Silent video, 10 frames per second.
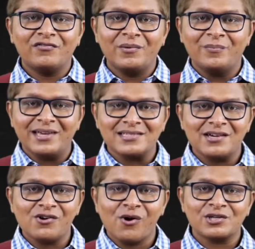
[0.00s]
of the
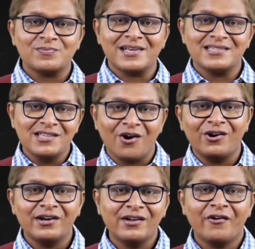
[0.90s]
basic cost plus the
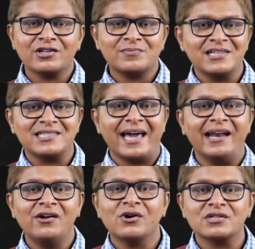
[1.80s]
ordering cost plus
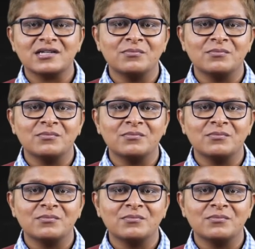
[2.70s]
carrying cost,